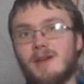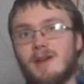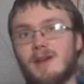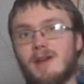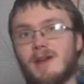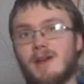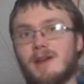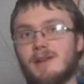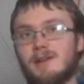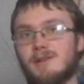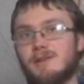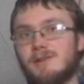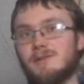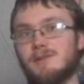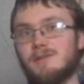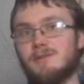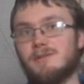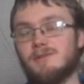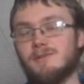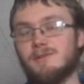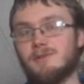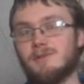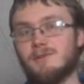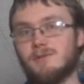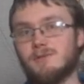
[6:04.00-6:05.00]
and
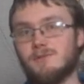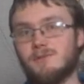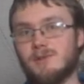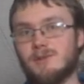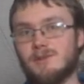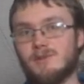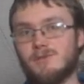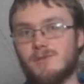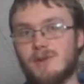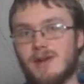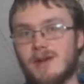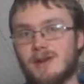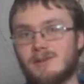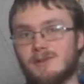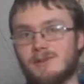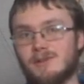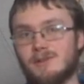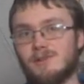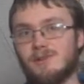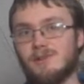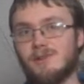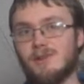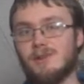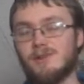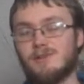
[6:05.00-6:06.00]
which
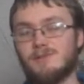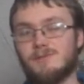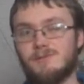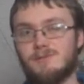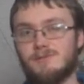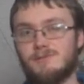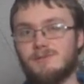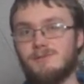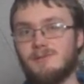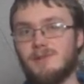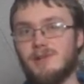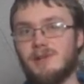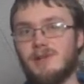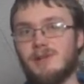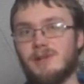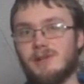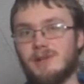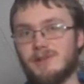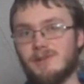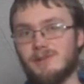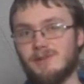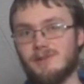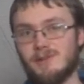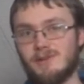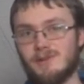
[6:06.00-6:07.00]
factors are needing
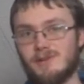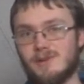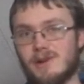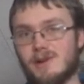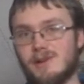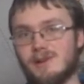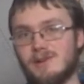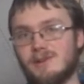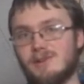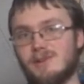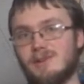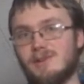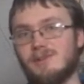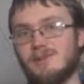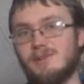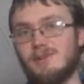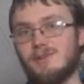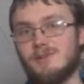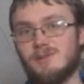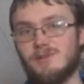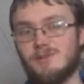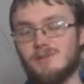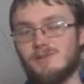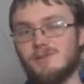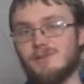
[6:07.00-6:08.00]
consideration as you
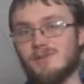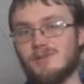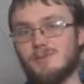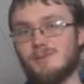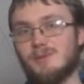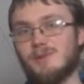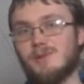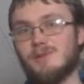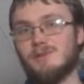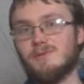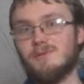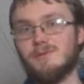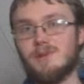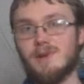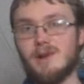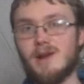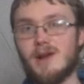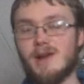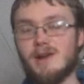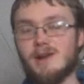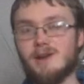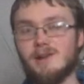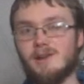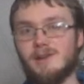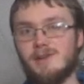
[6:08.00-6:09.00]
choose something for
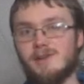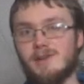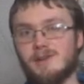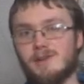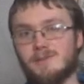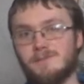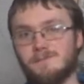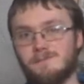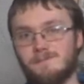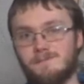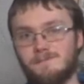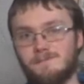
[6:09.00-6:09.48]
higher yield.